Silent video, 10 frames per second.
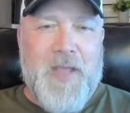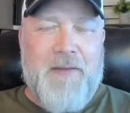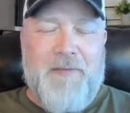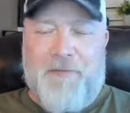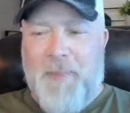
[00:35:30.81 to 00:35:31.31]

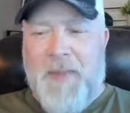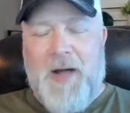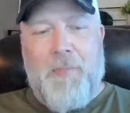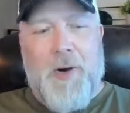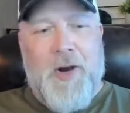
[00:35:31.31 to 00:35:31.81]
from
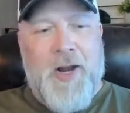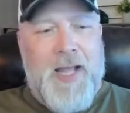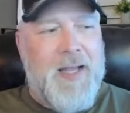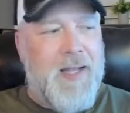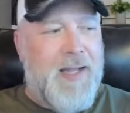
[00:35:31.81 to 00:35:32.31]

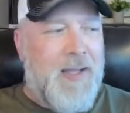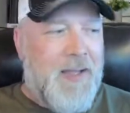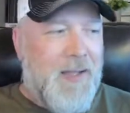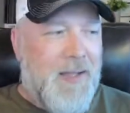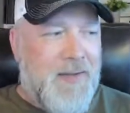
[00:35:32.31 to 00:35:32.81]
Alberta
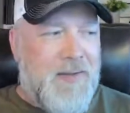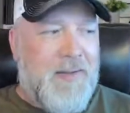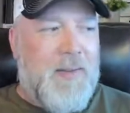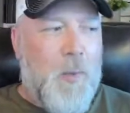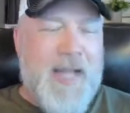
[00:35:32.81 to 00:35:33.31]
to
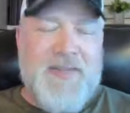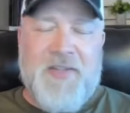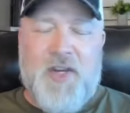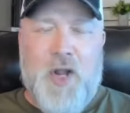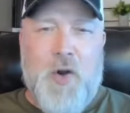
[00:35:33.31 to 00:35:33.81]
the
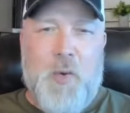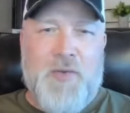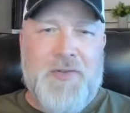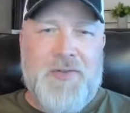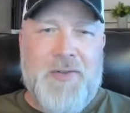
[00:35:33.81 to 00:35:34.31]
West
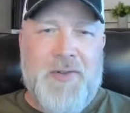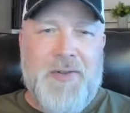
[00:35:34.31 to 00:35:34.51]
Coast,